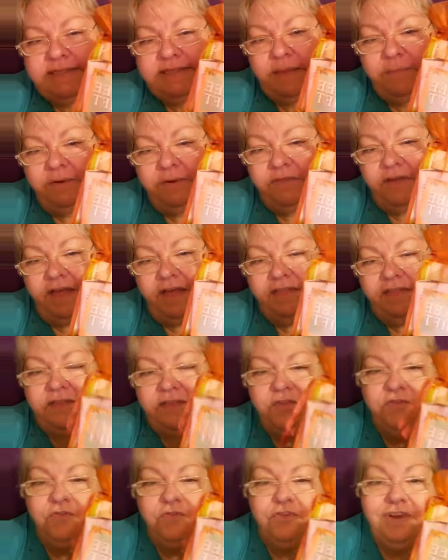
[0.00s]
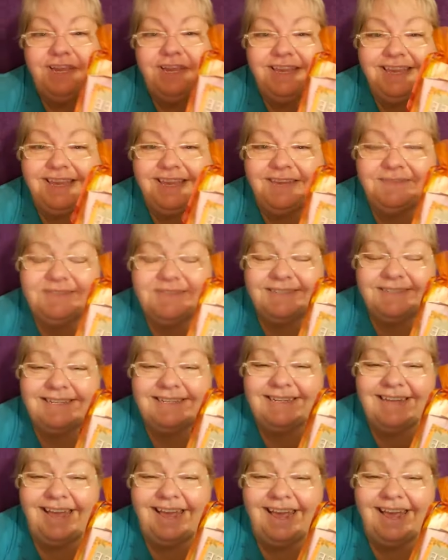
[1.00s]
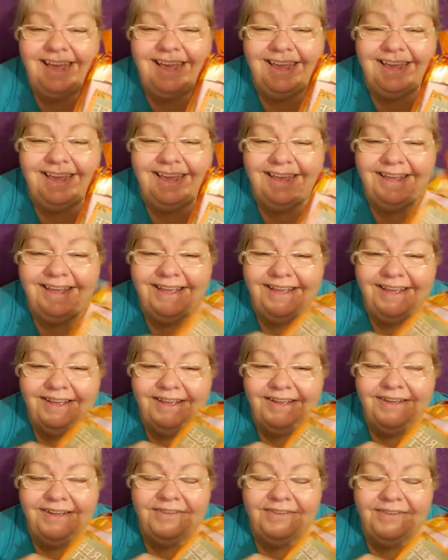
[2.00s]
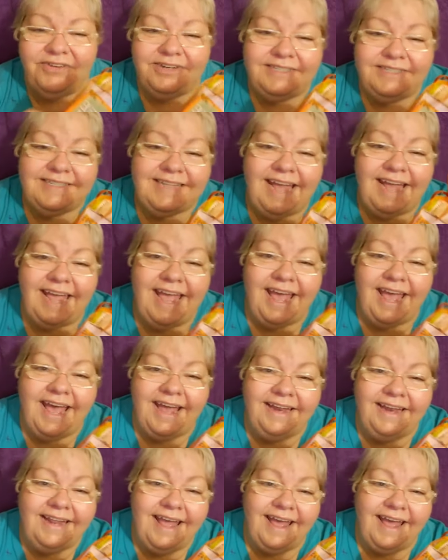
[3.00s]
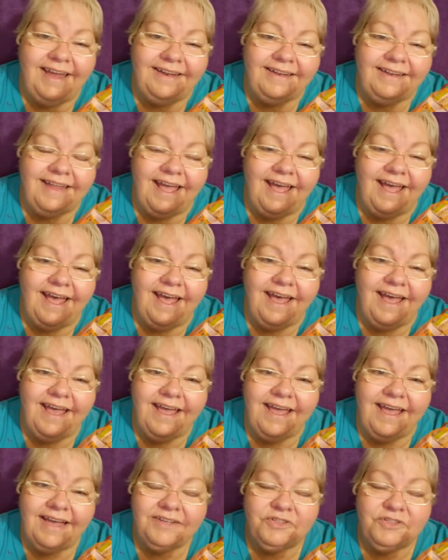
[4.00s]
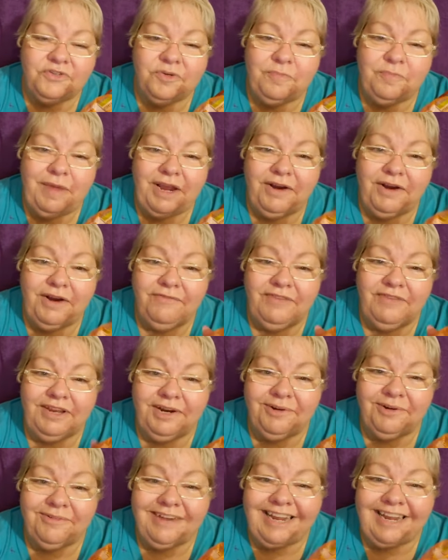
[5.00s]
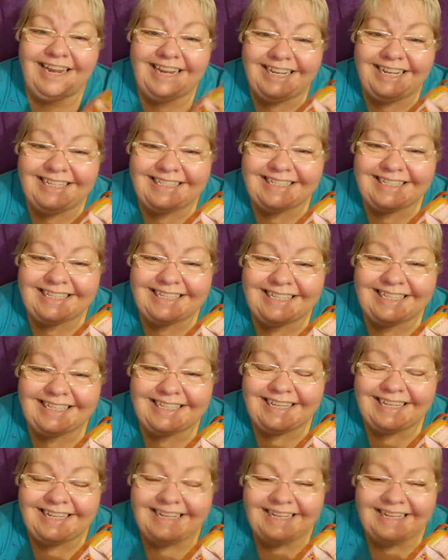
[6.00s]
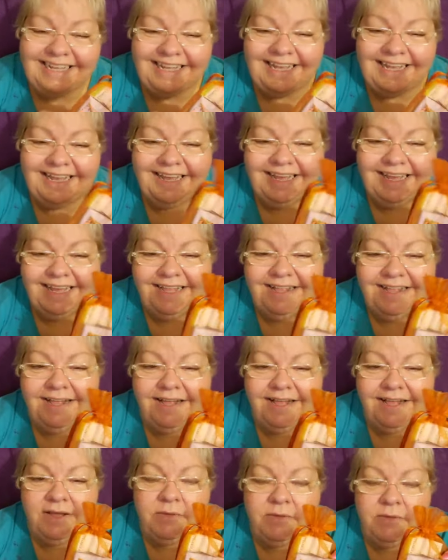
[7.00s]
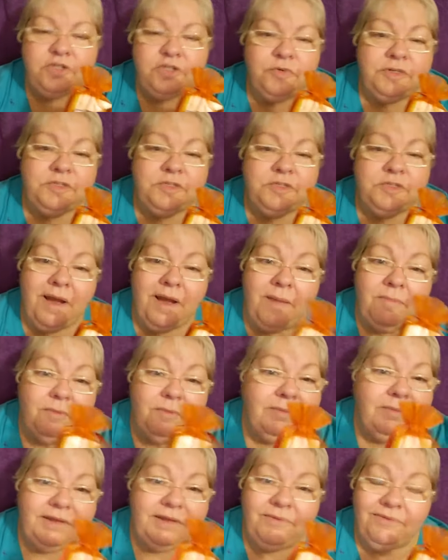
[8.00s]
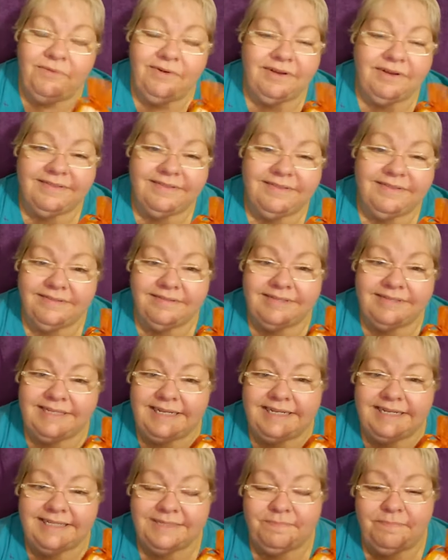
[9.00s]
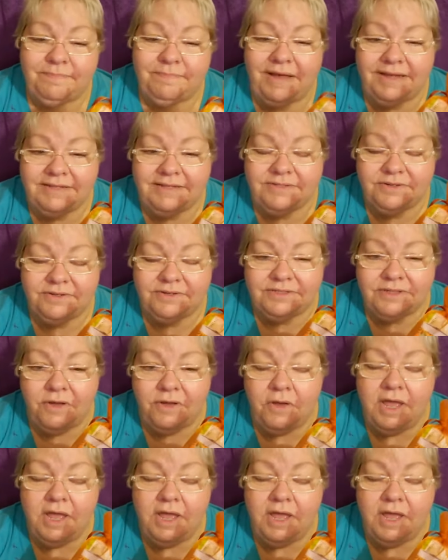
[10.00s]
up with all these free gifts today? First, I had that uh, extra pair of earrings, which was probably worth six bucks or so.